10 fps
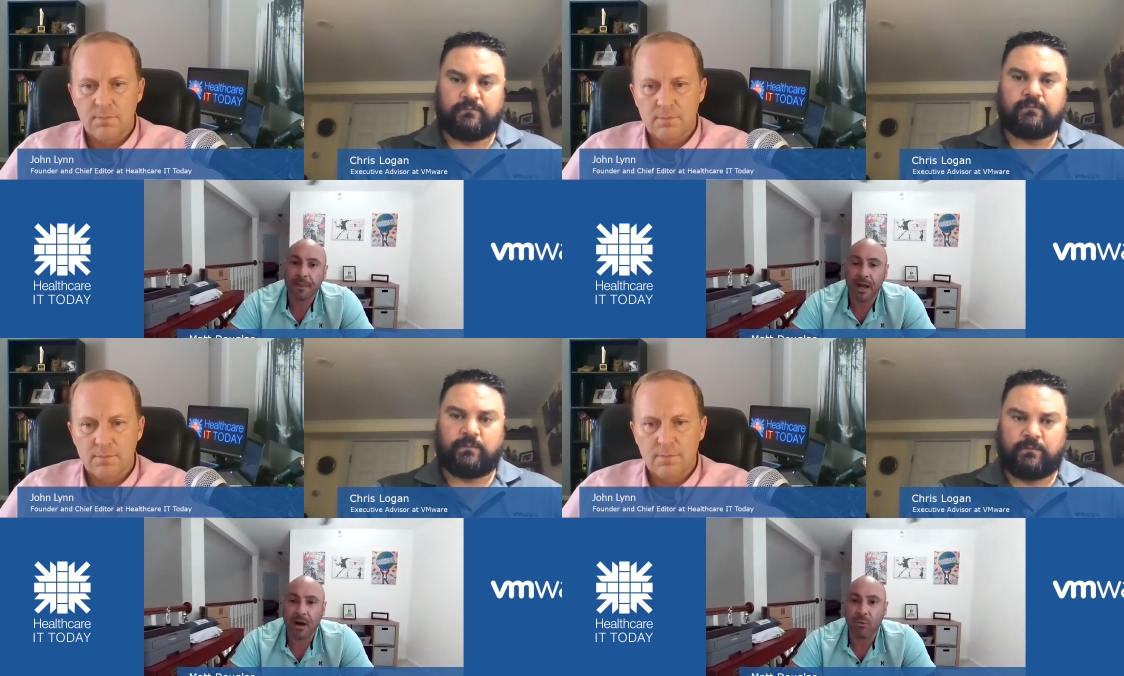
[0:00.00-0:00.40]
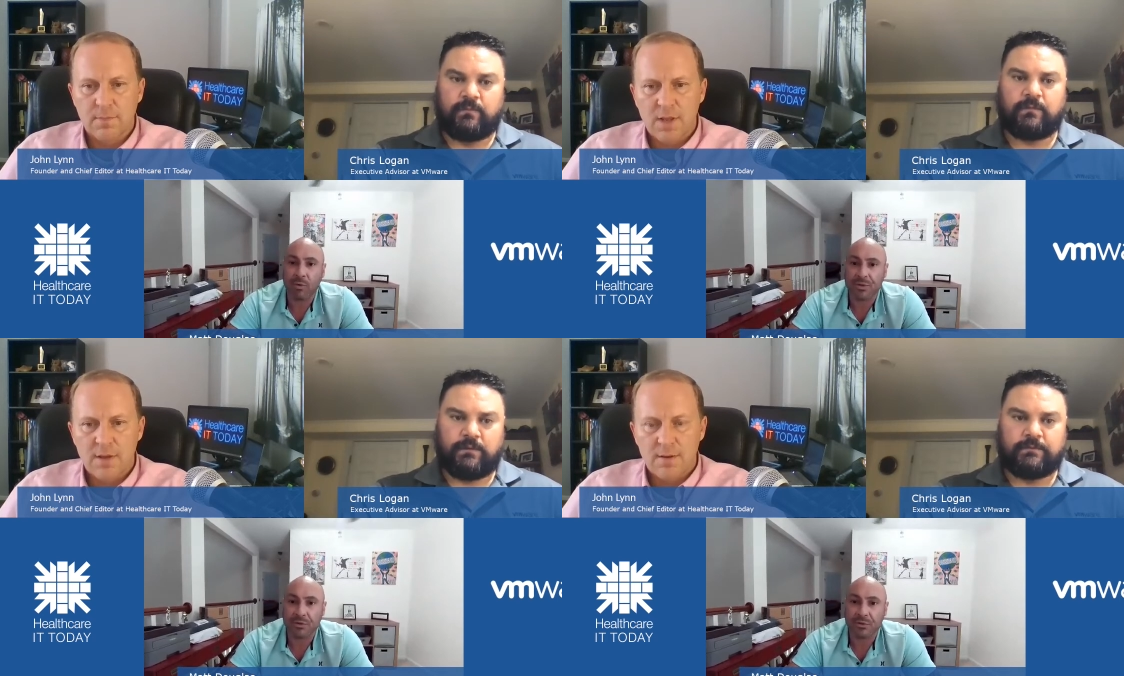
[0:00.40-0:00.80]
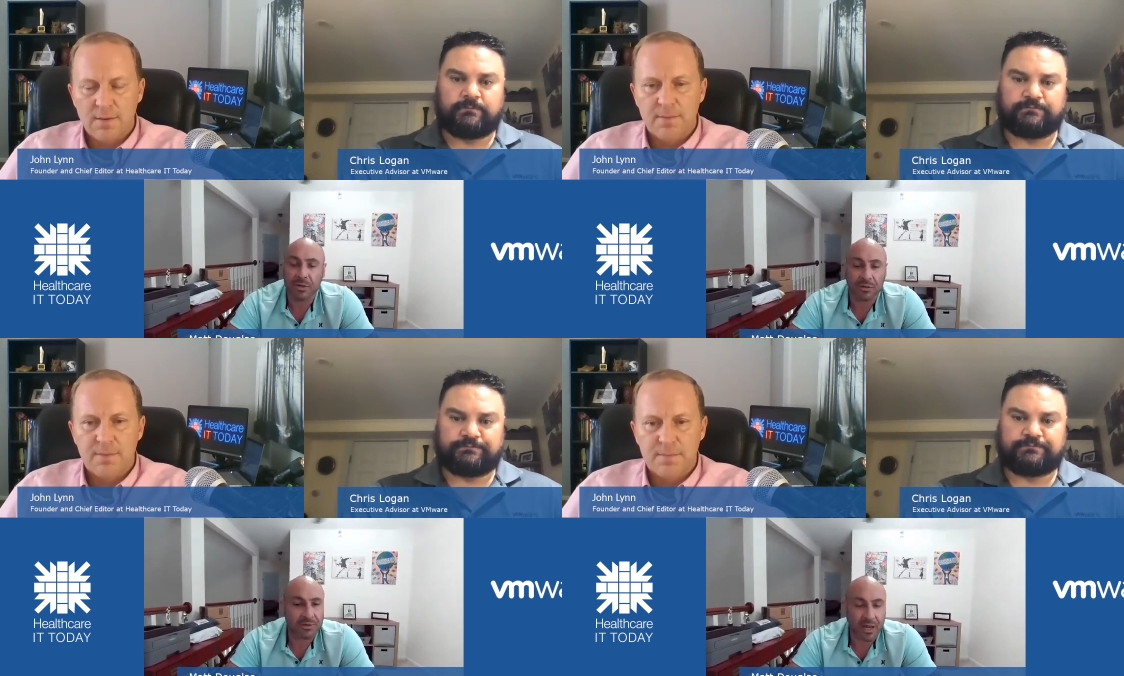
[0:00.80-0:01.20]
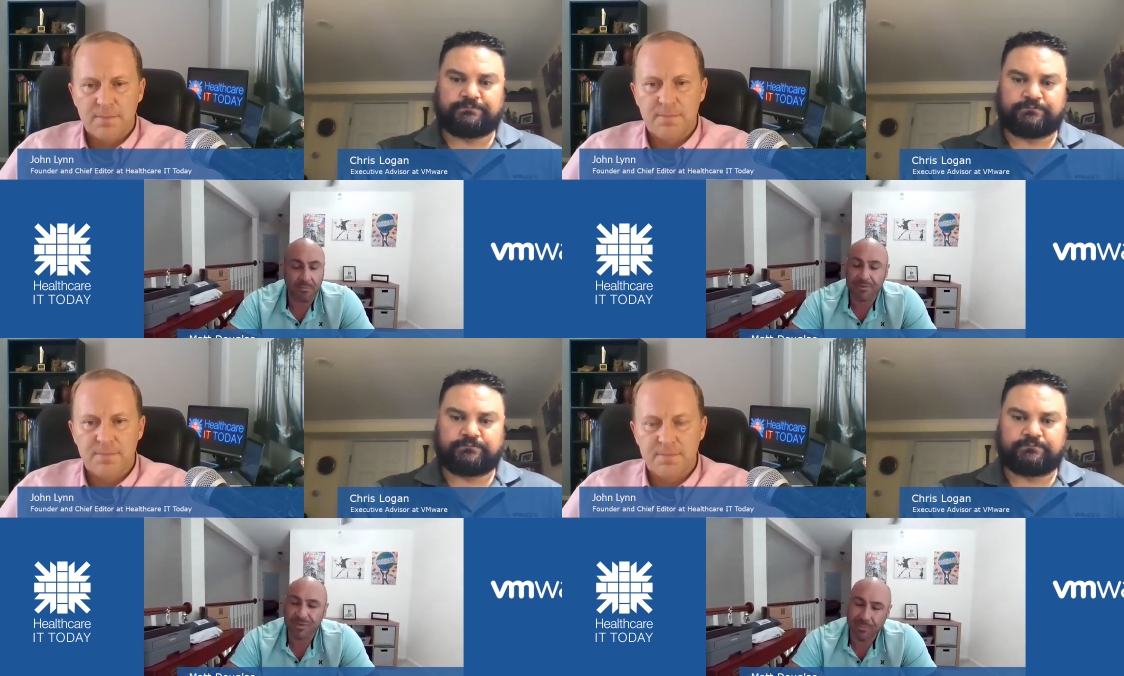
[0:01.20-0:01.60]
Speaker 1: That was
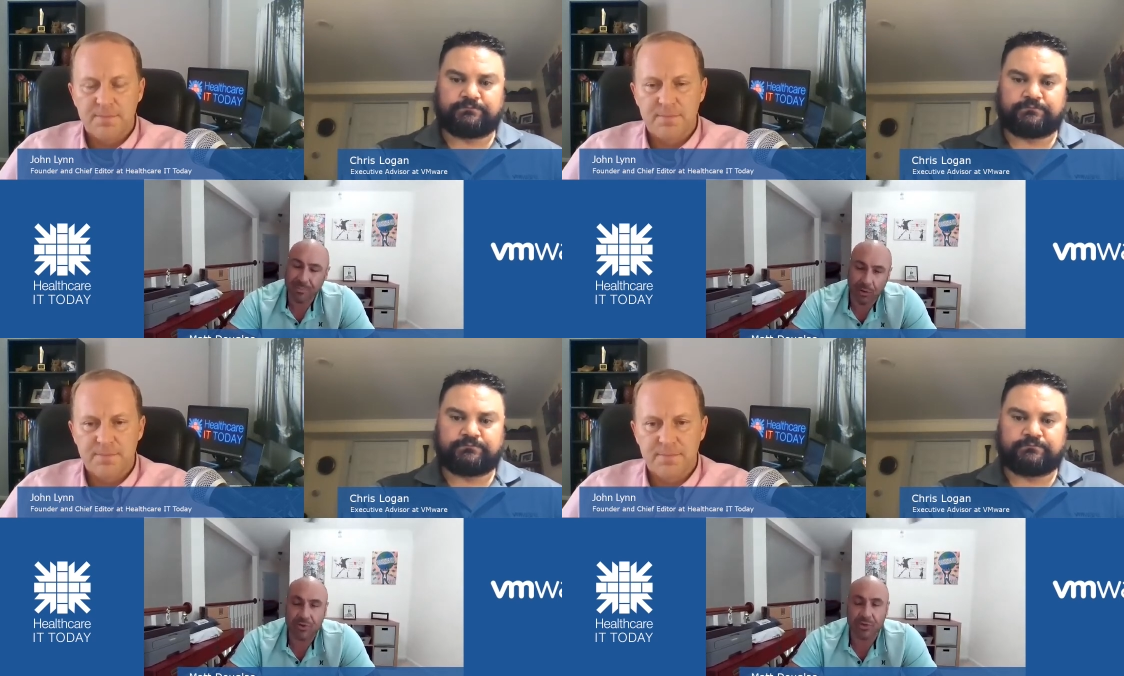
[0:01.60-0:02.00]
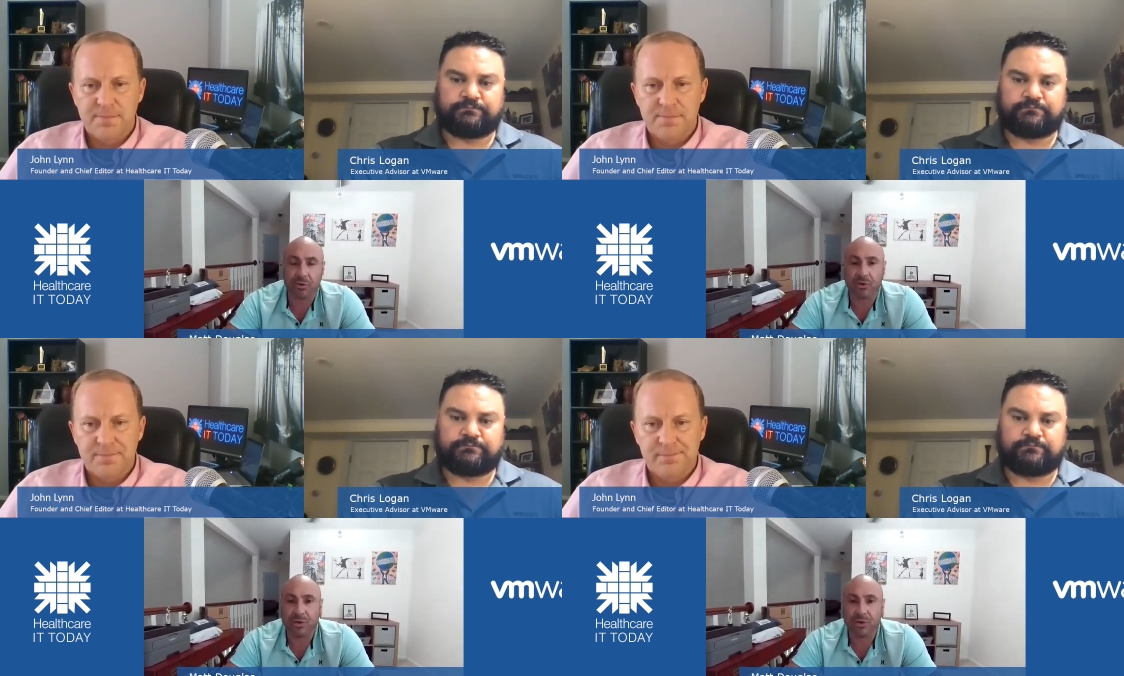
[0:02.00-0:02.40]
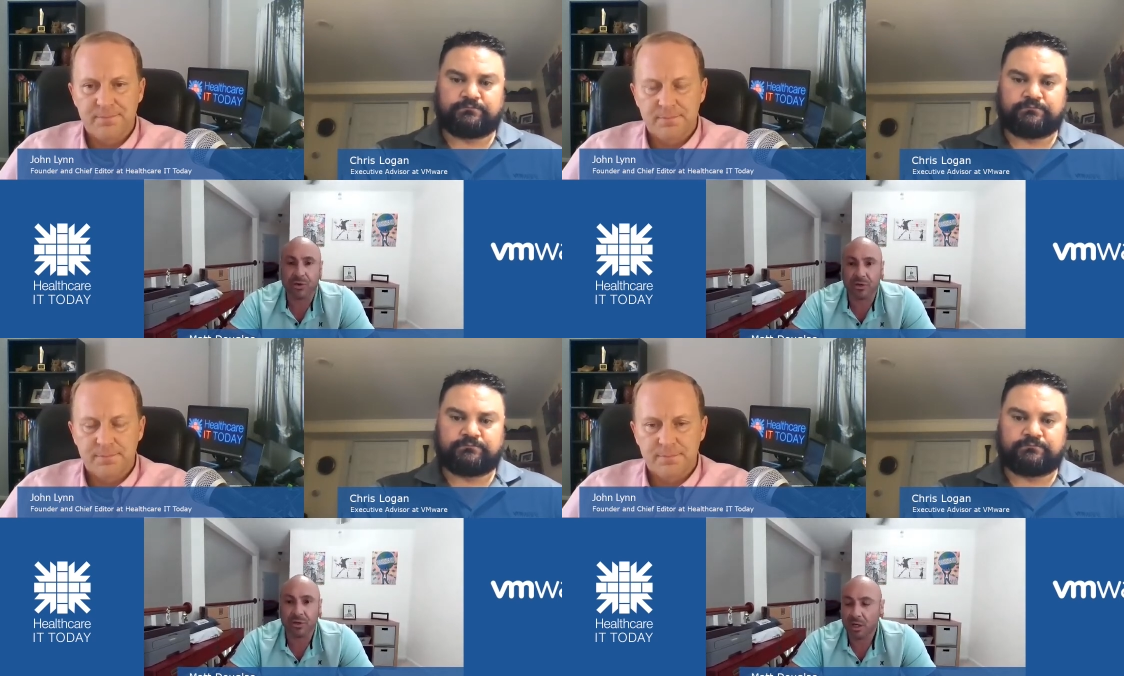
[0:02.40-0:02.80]
same similar solution.